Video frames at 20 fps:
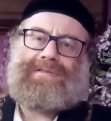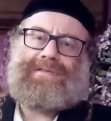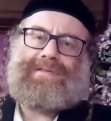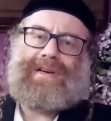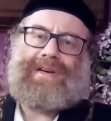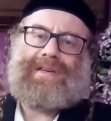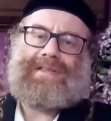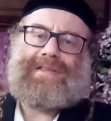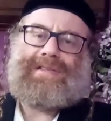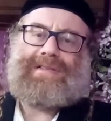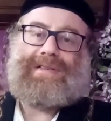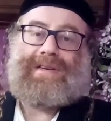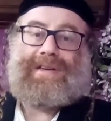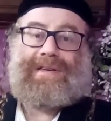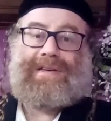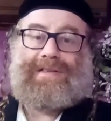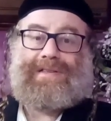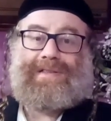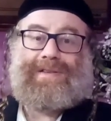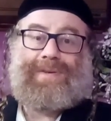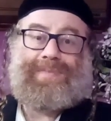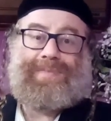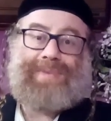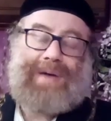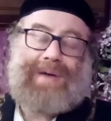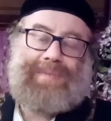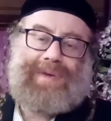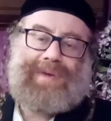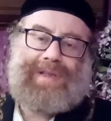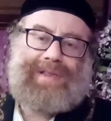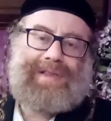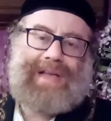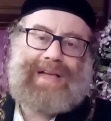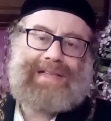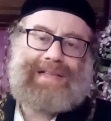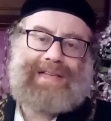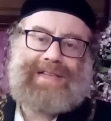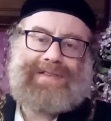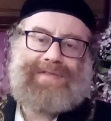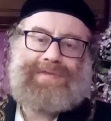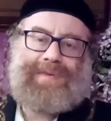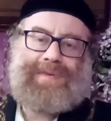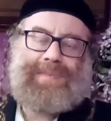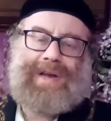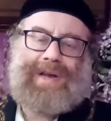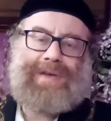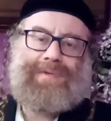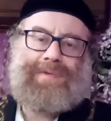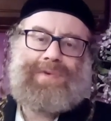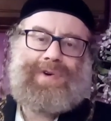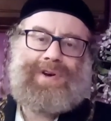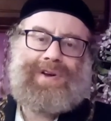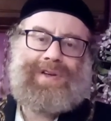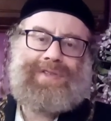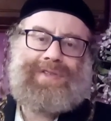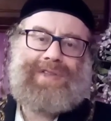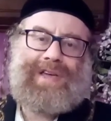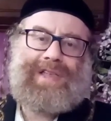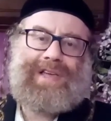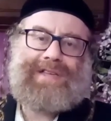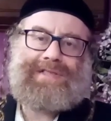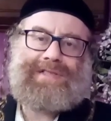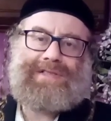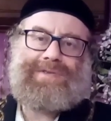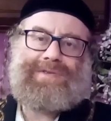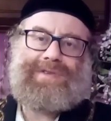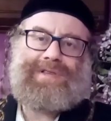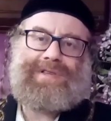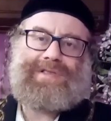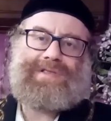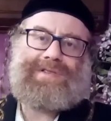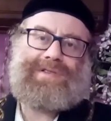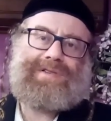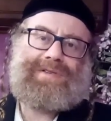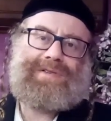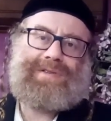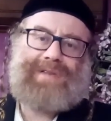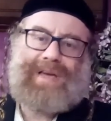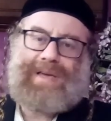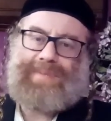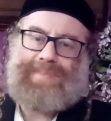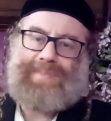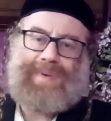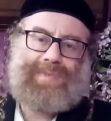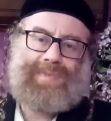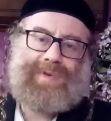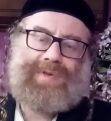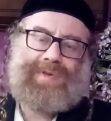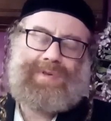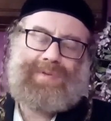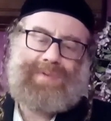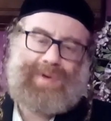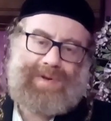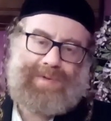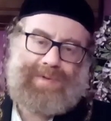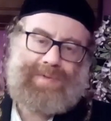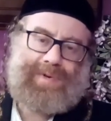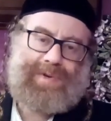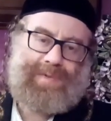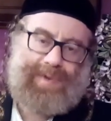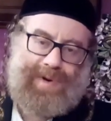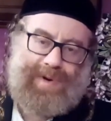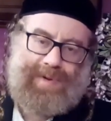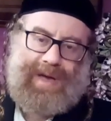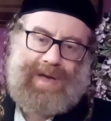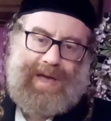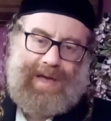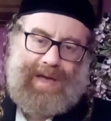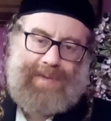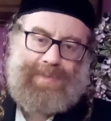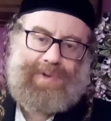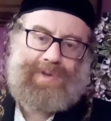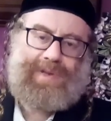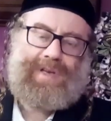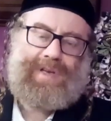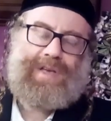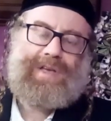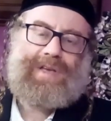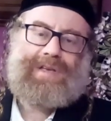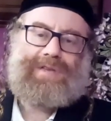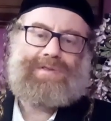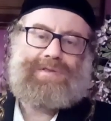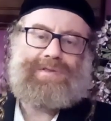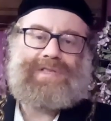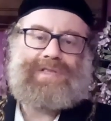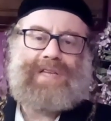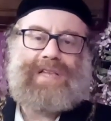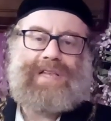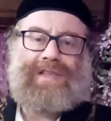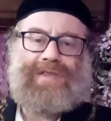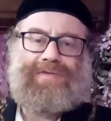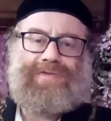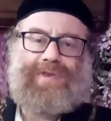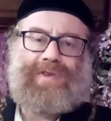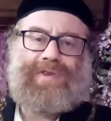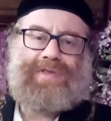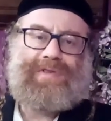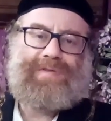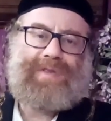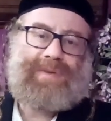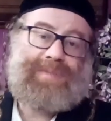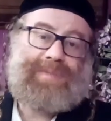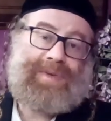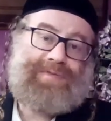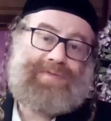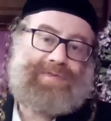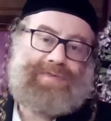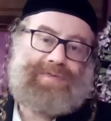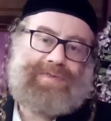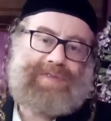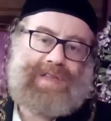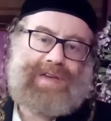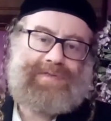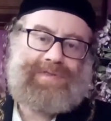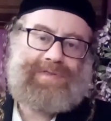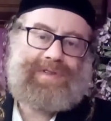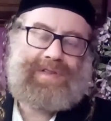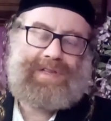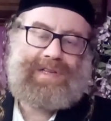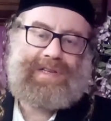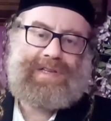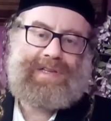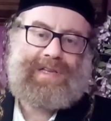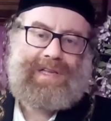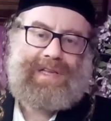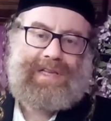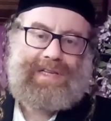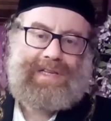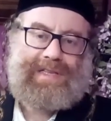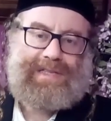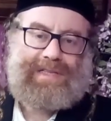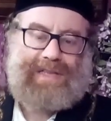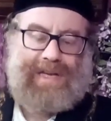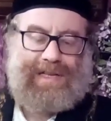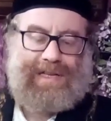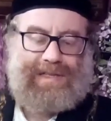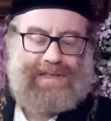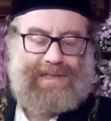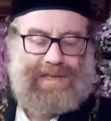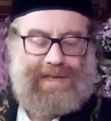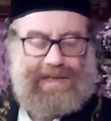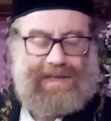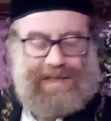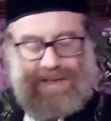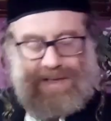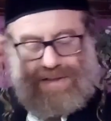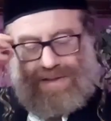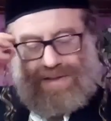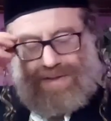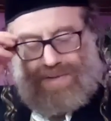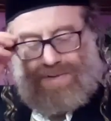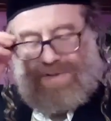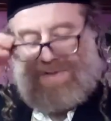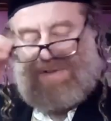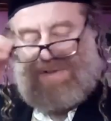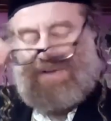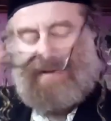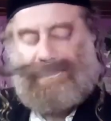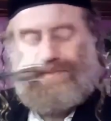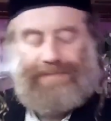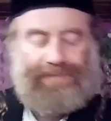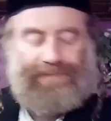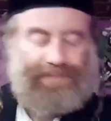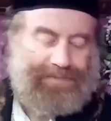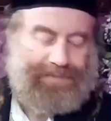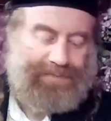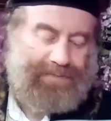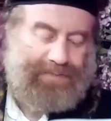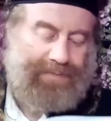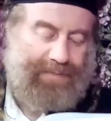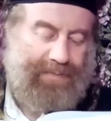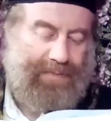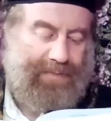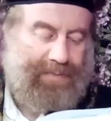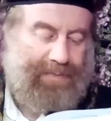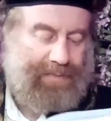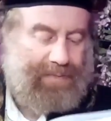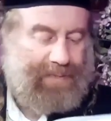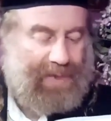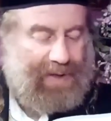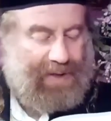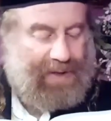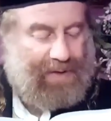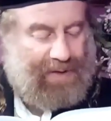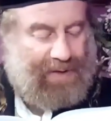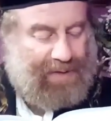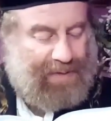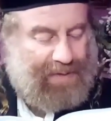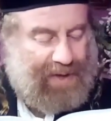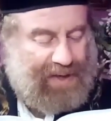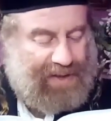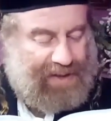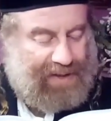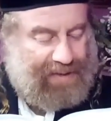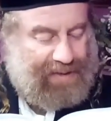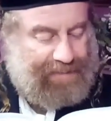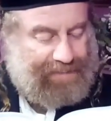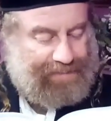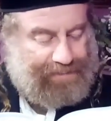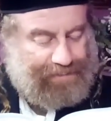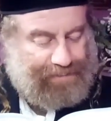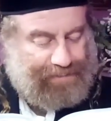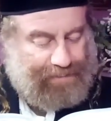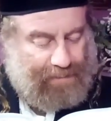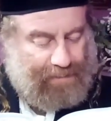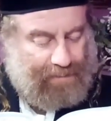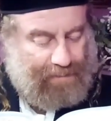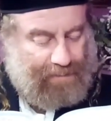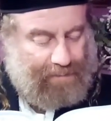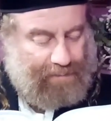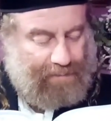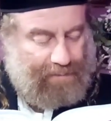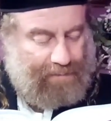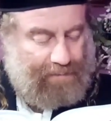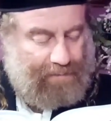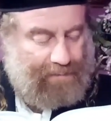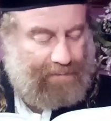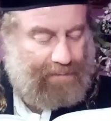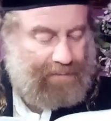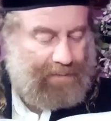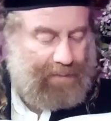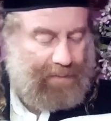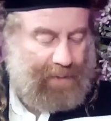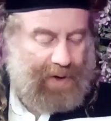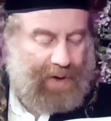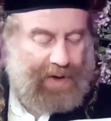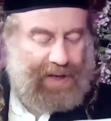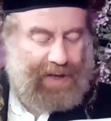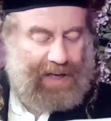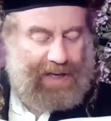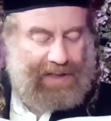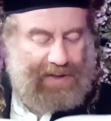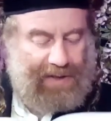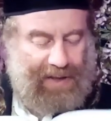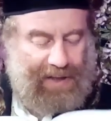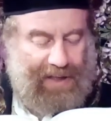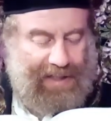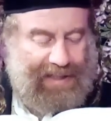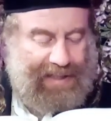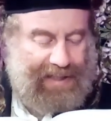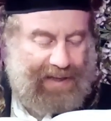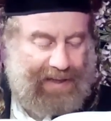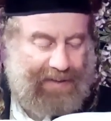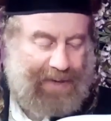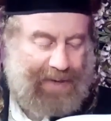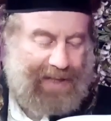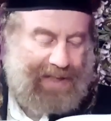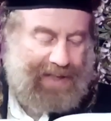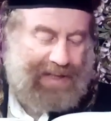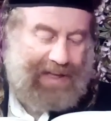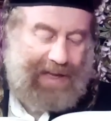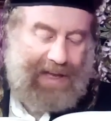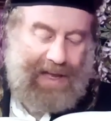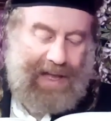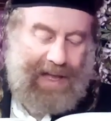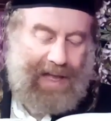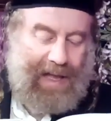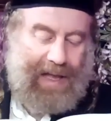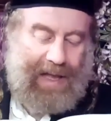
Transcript: Right, uh, so probably not not everybody were the, the students, so like people were, were were able to stand in front of them, if not uh, not uh, the students. But a good question. Okay, so let's see. But uh,